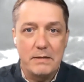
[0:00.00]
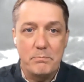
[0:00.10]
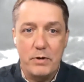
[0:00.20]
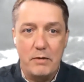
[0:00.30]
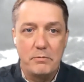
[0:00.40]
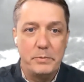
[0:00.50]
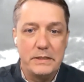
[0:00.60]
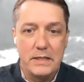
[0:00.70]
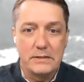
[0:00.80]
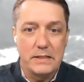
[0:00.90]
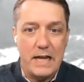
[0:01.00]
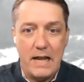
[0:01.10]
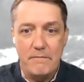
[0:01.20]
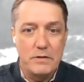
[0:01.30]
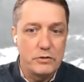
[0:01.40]
It probably doesn't
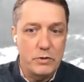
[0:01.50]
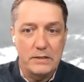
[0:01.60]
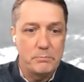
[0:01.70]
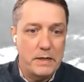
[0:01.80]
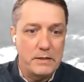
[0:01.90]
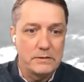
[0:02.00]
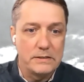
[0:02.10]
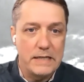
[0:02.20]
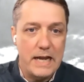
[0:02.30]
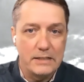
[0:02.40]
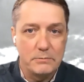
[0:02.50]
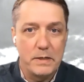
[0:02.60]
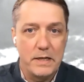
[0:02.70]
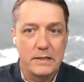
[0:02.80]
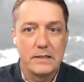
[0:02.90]
have the transparency
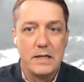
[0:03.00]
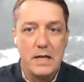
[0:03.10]
aspect.